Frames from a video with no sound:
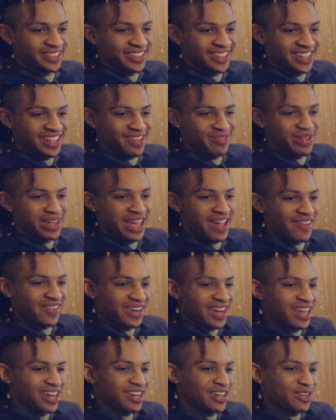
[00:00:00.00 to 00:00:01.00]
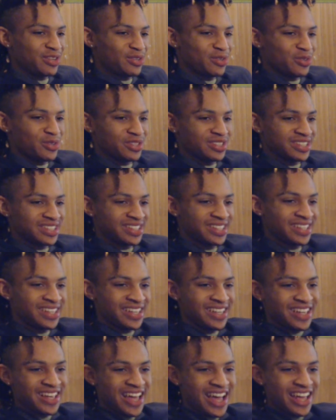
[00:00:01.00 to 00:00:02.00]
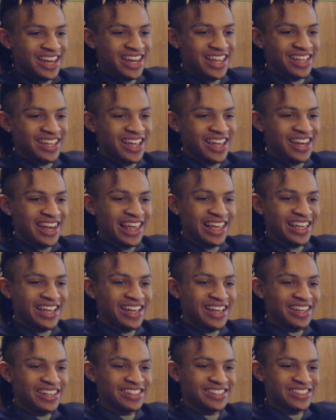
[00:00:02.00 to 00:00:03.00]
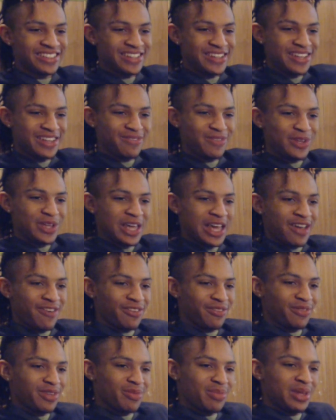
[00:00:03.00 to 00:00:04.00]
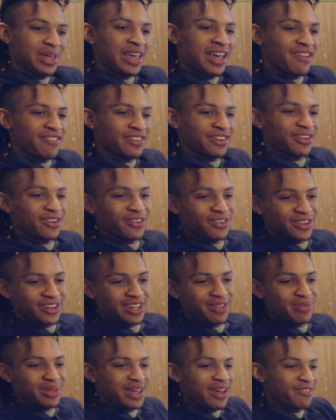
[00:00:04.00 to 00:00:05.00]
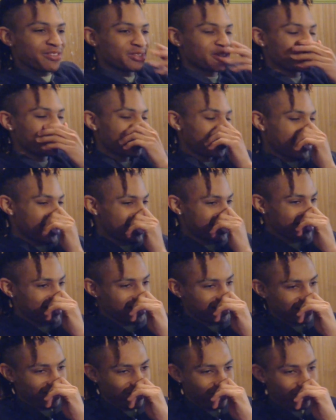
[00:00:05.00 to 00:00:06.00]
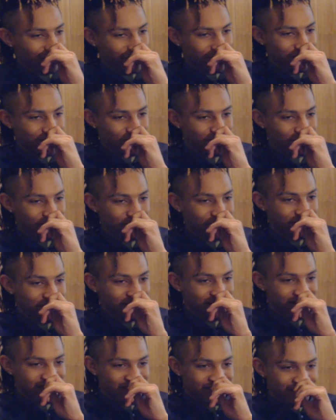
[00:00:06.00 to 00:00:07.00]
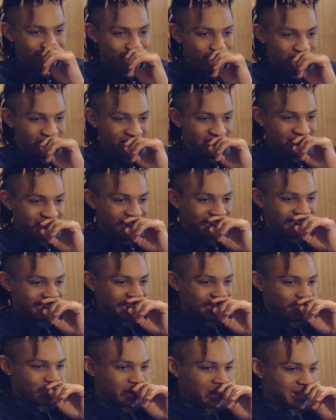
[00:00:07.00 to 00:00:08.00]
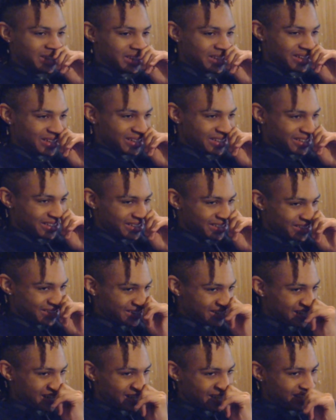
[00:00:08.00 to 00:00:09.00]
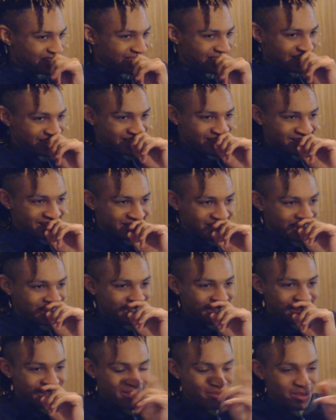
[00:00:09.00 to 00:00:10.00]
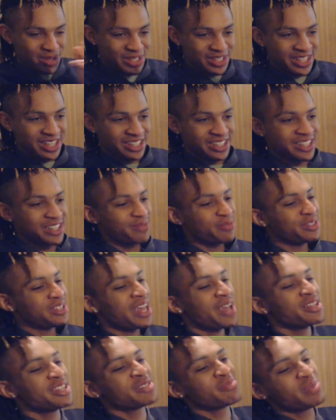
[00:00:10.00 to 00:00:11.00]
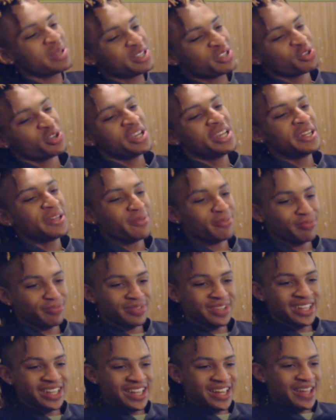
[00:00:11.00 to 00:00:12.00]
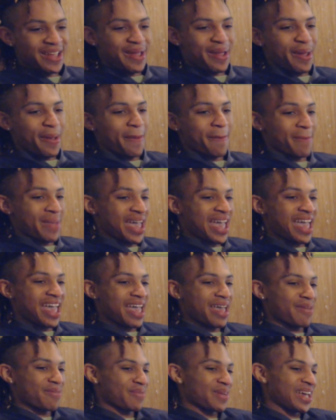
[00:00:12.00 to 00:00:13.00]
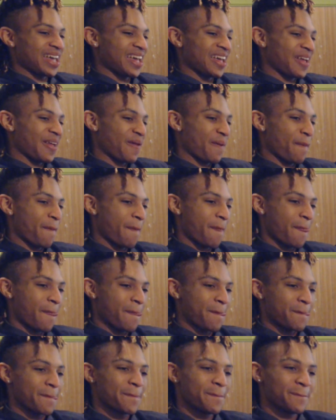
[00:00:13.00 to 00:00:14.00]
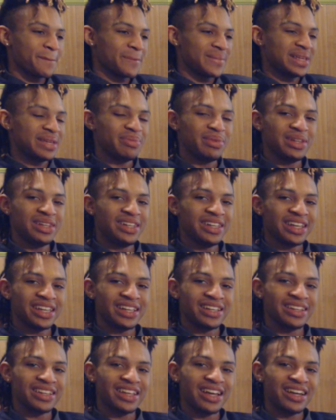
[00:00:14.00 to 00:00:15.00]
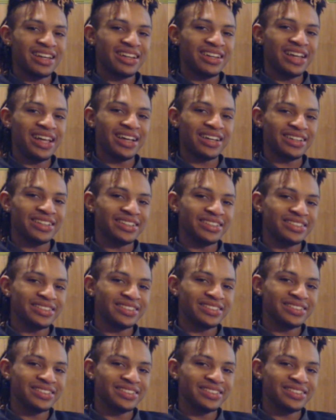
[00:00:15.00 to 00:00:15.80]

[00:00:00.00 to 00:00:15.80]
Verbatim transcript: he be having other news. I like I like all the stuff he be having. He be having going. He be having some good content going on, but he just be like he just they be they, just be treating him bad, man. He be looking kind of like a